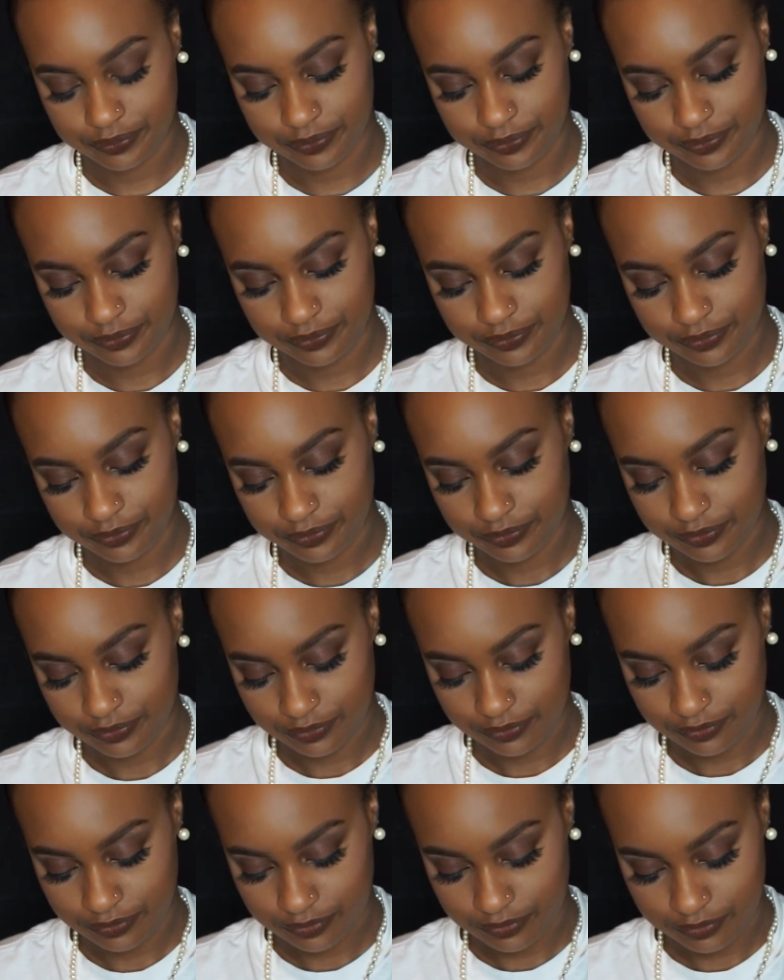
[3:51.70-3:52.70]

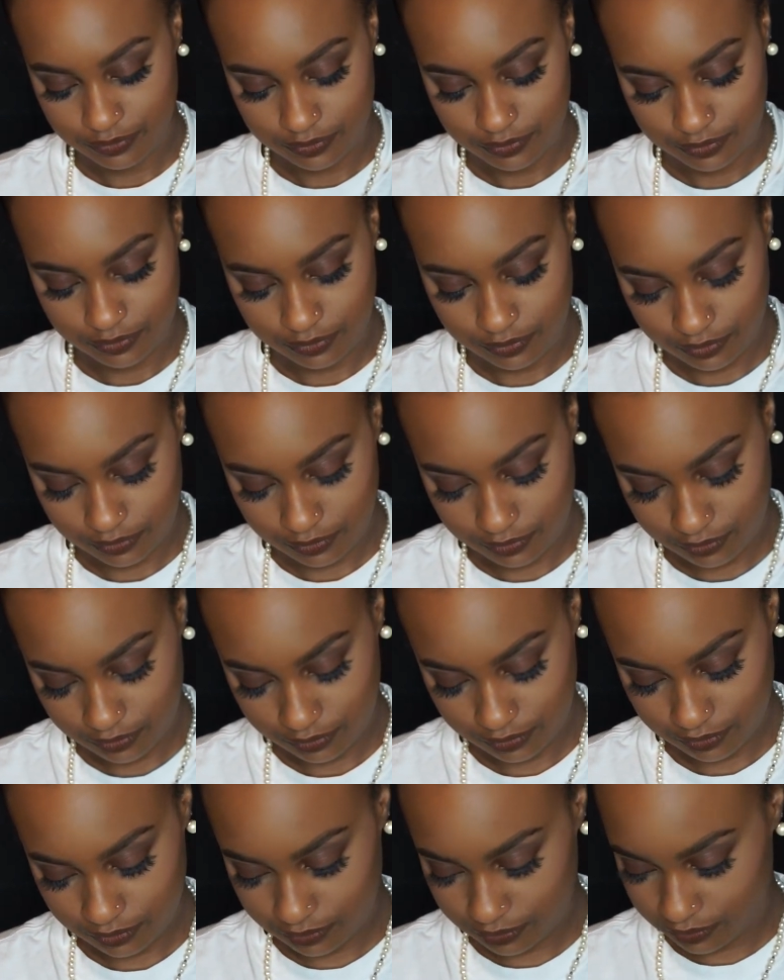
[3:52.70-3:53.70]

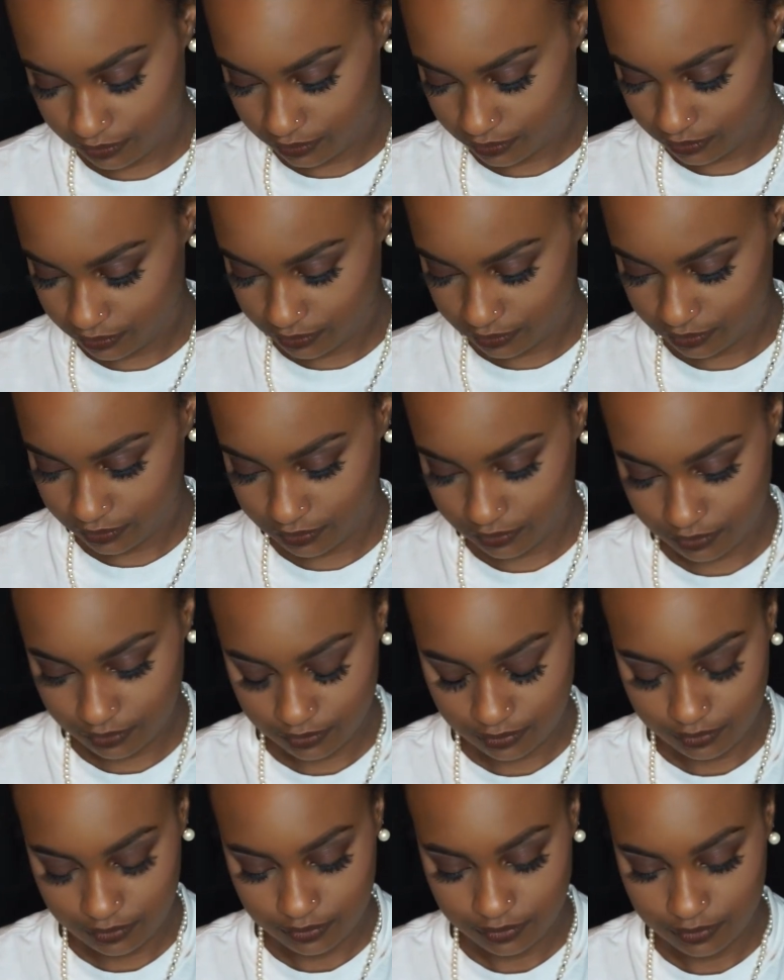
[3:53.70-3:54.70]

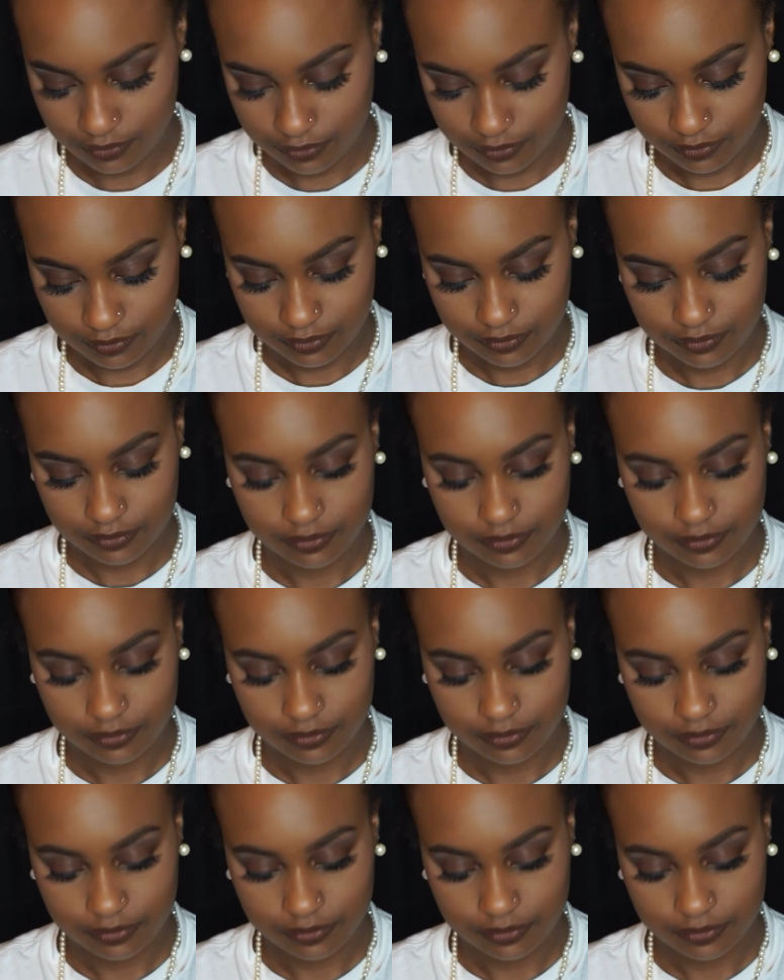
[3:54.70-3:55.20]
No one is speaking in this clip.